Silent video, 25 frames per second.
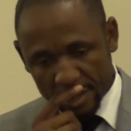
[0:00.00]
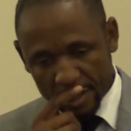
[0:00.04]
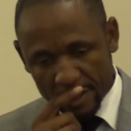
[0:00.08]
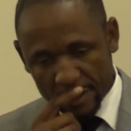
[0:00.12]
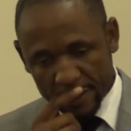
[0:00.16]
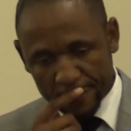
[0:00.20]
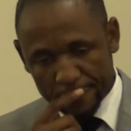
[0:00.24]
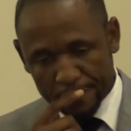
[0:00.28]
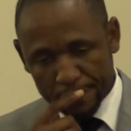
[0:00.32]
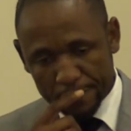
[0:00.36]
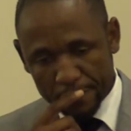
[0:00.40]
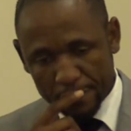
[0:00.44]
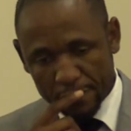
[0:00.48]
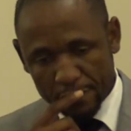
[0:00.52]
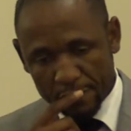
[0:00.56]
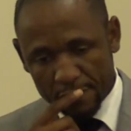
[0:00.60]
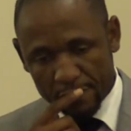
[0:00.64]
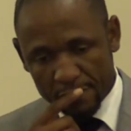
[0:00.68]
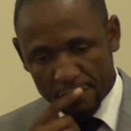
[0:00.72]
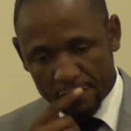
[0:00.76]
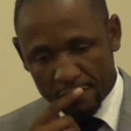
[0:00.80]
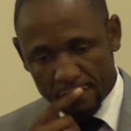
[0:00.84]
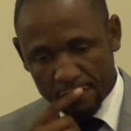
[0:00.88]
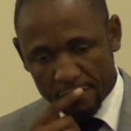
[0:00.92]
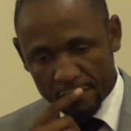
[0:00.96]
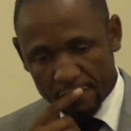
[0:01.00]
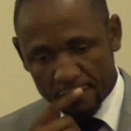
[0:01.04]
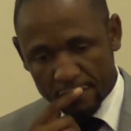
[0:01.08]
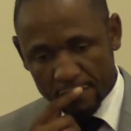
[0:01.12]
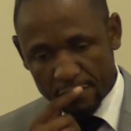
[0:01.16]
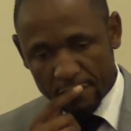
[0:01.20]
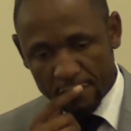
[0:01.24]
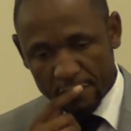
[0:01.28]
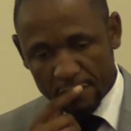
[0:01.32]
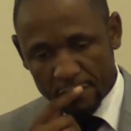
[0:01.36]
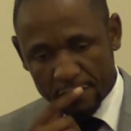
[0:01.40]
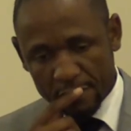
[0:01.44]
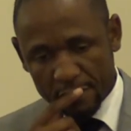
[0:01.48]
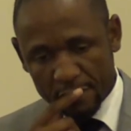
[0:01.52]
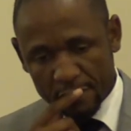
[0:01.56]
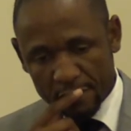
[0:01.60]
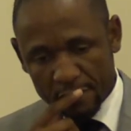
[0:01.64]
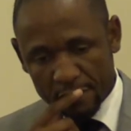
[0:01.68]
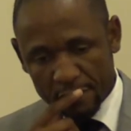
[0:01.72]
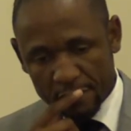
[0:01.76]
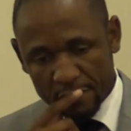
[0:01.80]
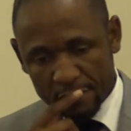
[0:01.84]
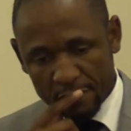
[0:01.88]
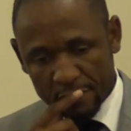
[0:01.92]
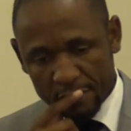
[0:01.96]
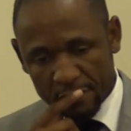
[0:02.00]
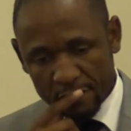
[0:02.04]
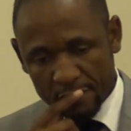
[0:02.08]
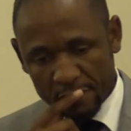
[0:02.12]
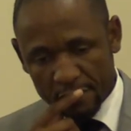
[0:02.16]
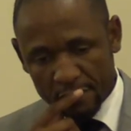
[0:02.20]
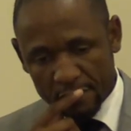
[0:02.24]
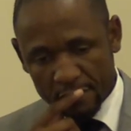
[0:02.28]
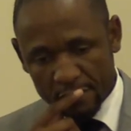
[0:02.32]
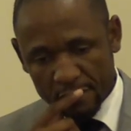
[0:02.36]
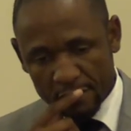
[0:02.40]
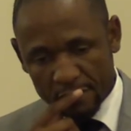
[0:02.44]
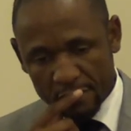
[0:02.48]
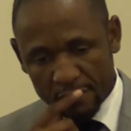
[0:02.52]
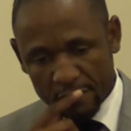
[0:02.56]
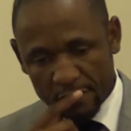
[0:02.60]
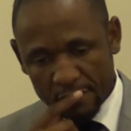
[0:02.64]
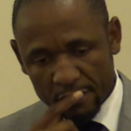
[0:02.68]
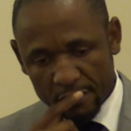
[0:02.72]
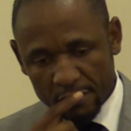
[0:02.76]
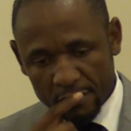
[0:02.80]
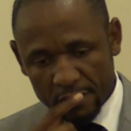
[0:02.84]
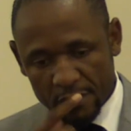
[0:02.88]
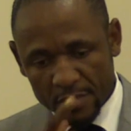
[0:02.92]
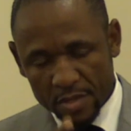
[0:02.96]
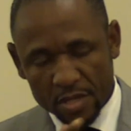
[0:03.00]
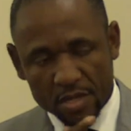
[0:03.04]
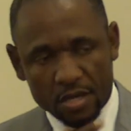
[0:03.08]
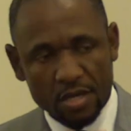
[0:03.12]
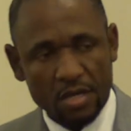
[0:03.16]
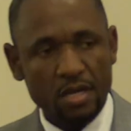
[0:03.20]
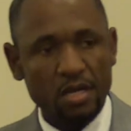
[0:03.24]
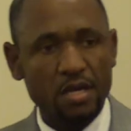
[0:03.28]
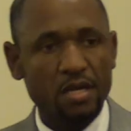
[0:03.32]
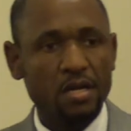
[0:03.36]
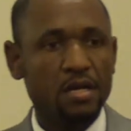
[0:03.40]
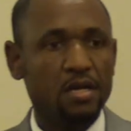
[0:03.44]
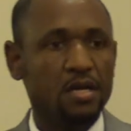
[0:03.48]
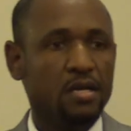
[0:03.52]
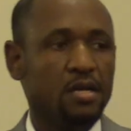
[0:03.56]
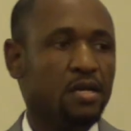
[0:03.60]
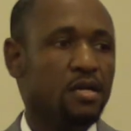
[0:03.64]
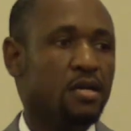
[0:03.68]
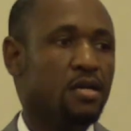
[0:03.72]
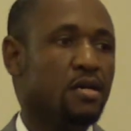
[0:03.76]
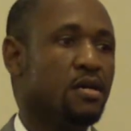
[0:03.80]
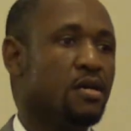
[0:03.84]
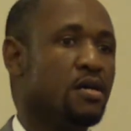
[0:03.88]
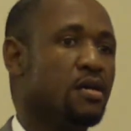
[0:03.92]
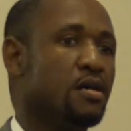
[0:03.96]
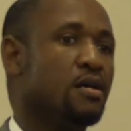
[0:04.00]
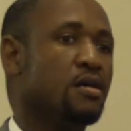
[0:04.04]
(silence)